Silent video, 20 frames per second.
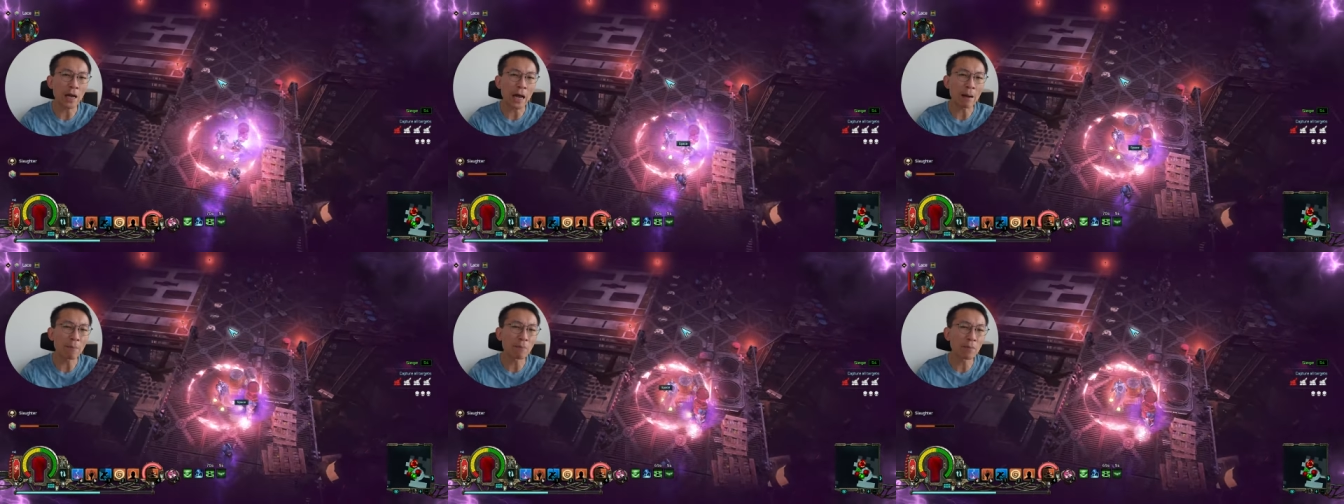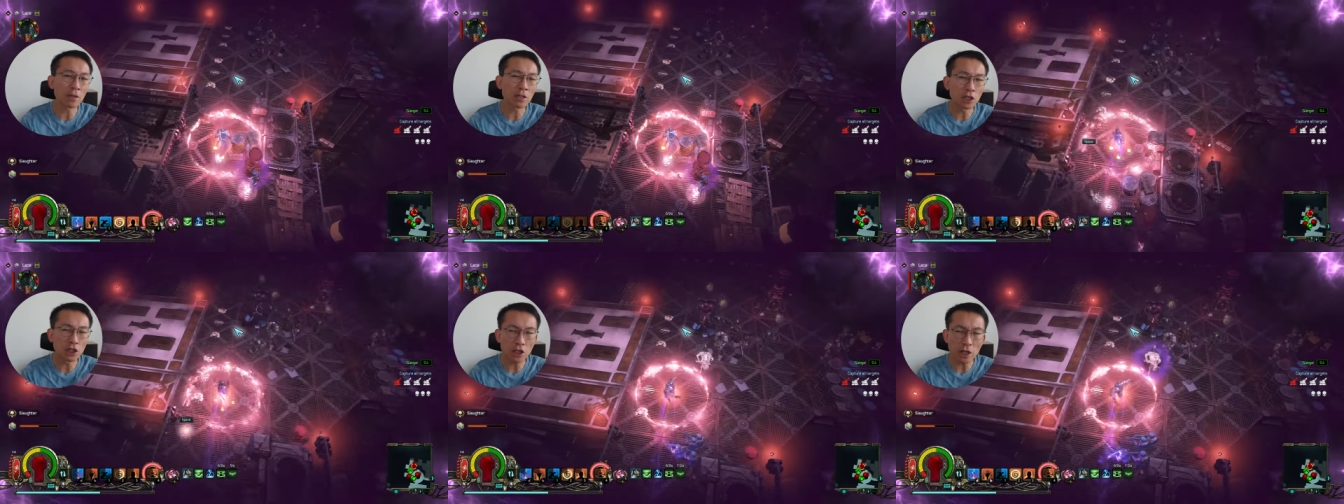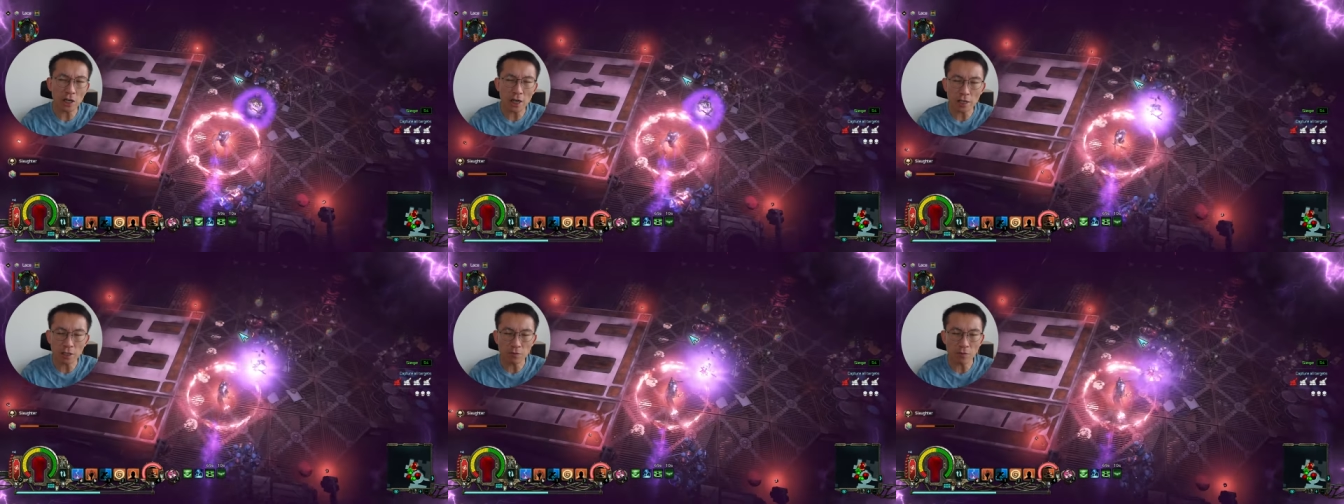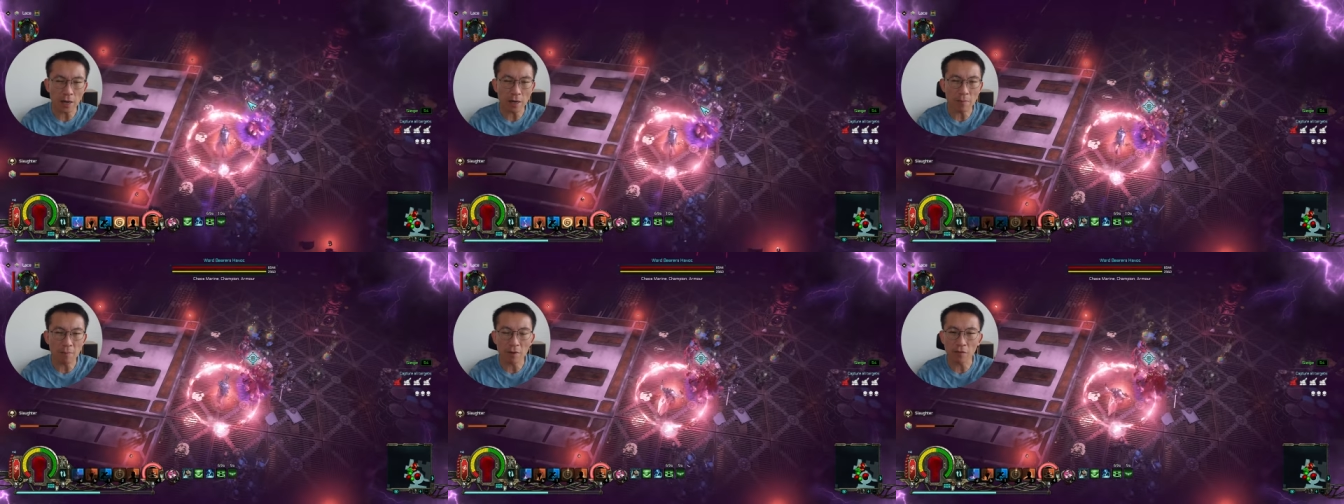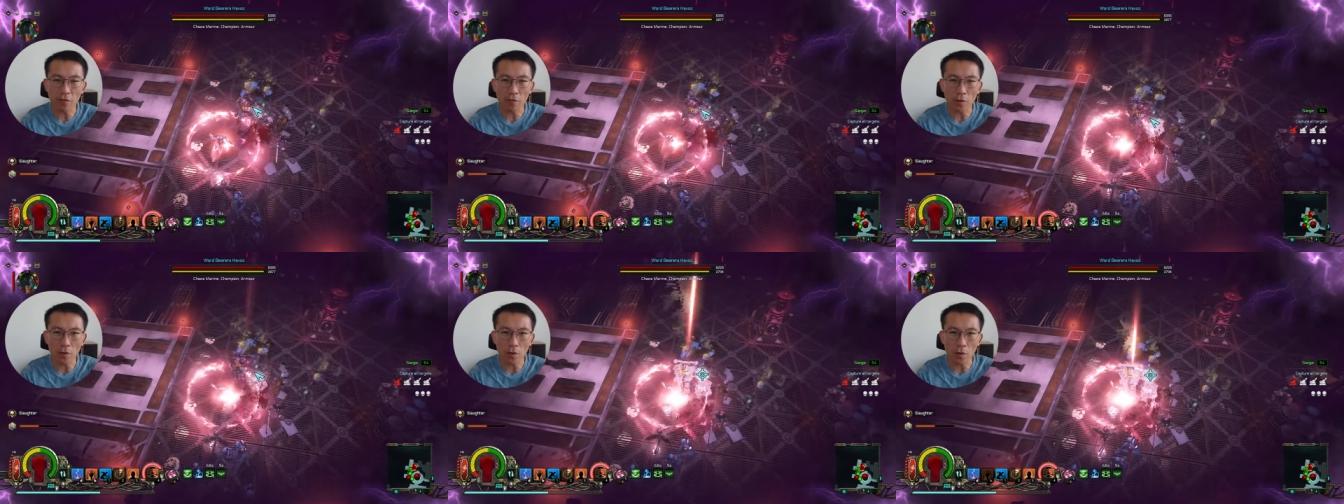happened just right
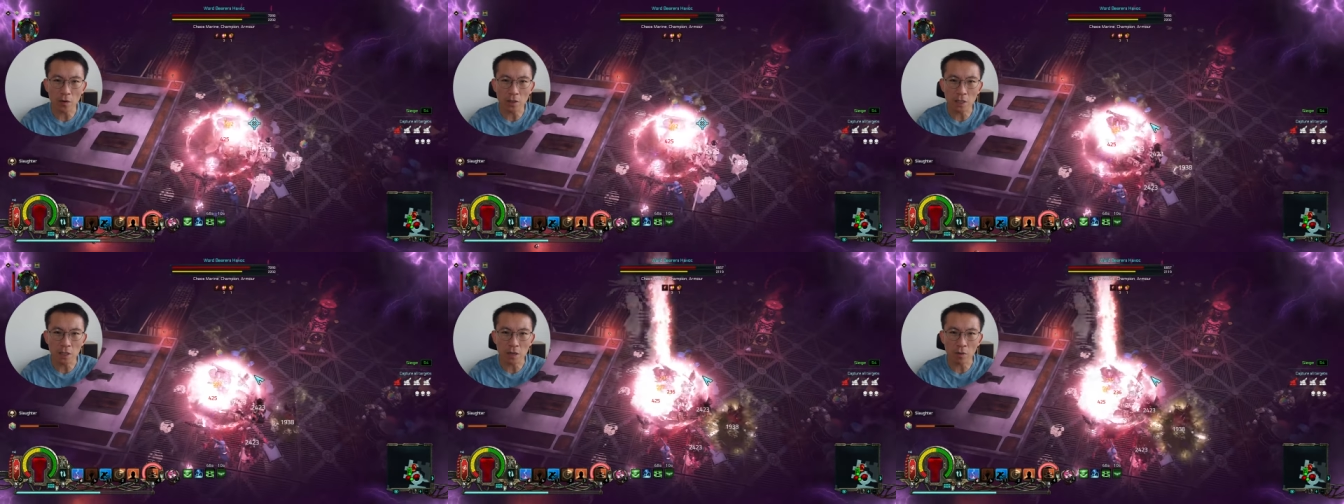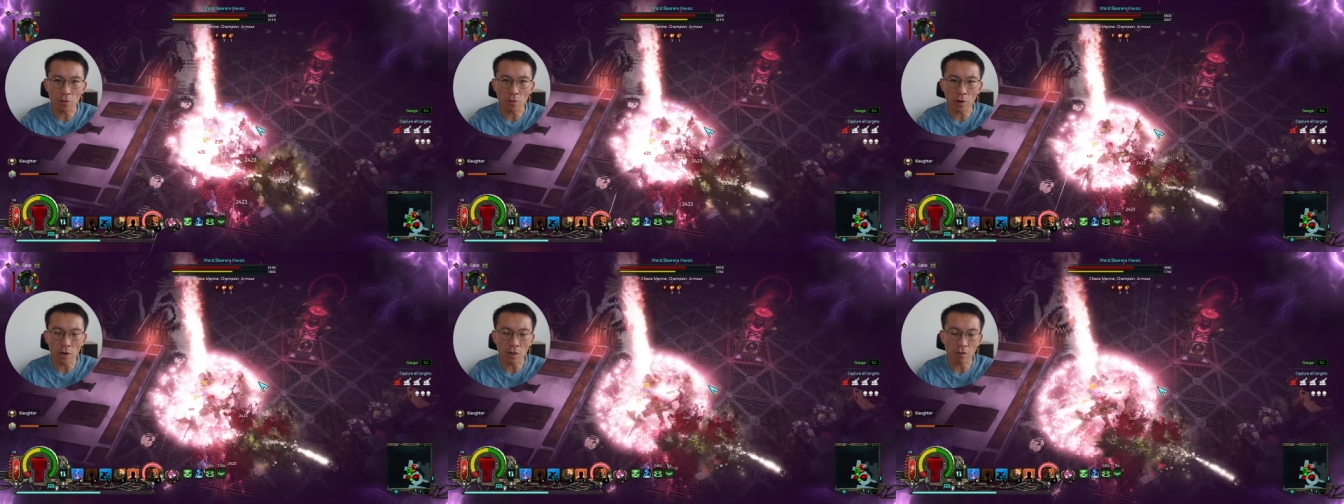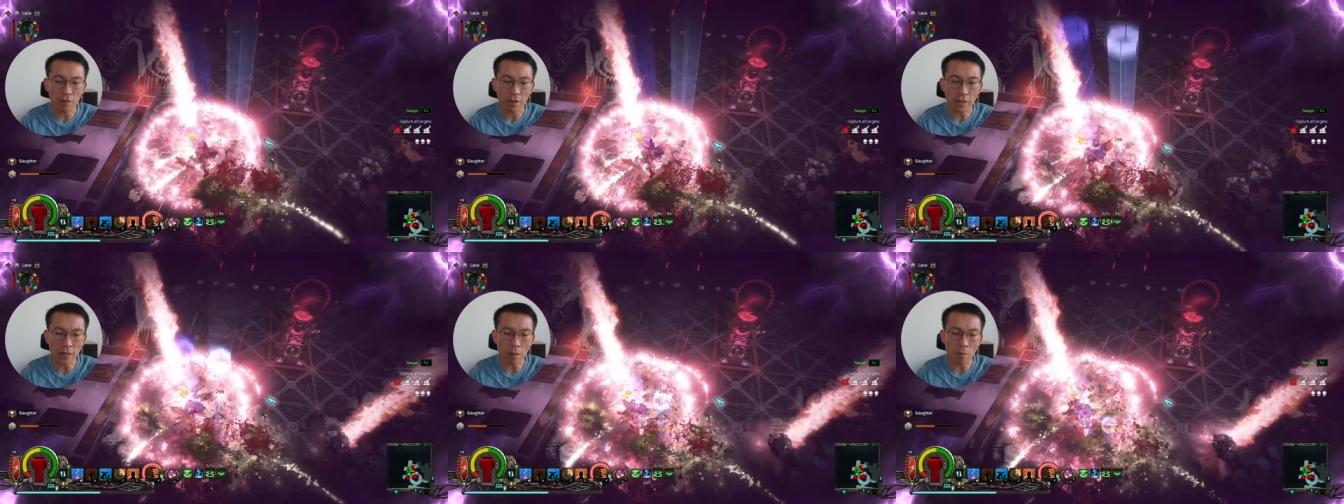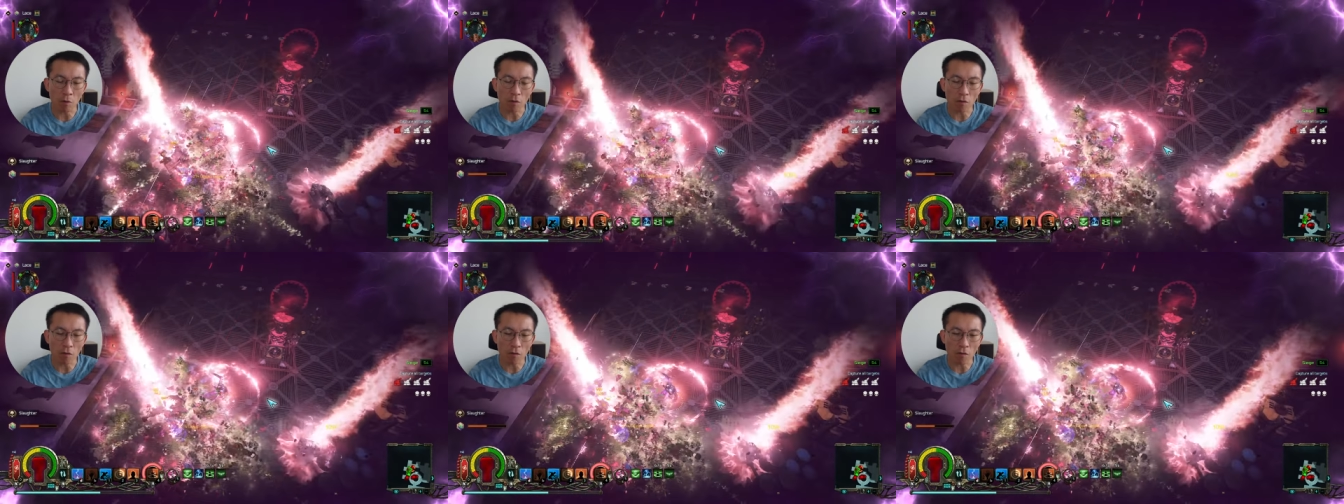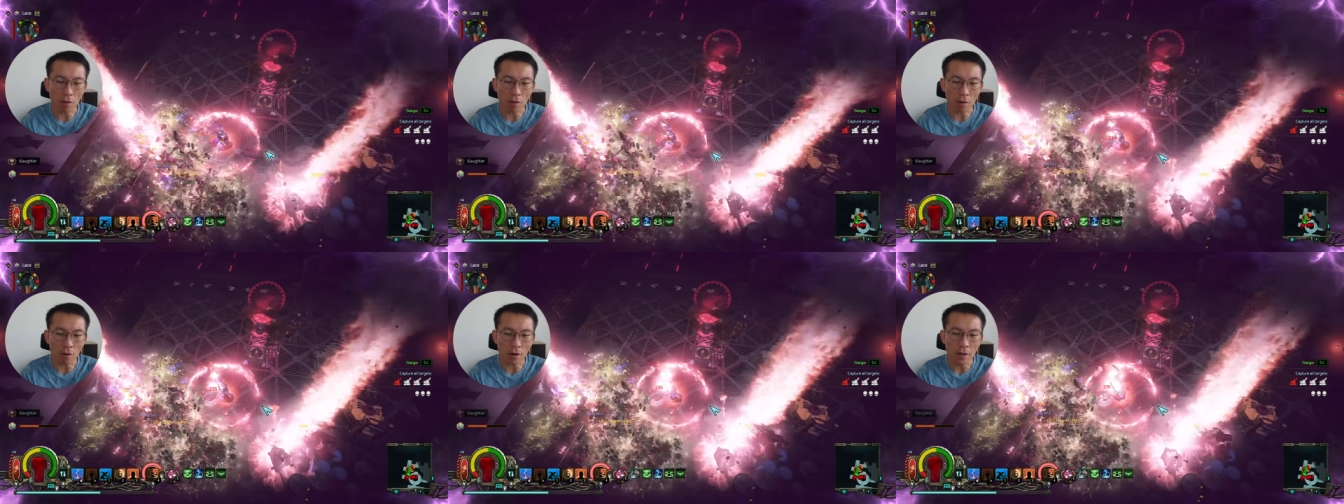before season one of Diablo
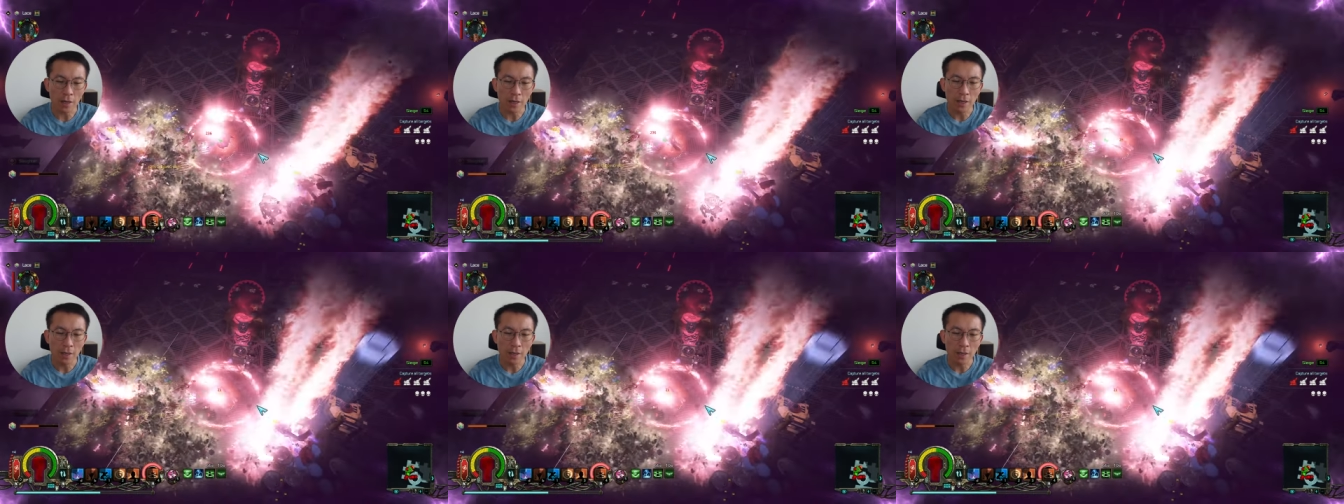4.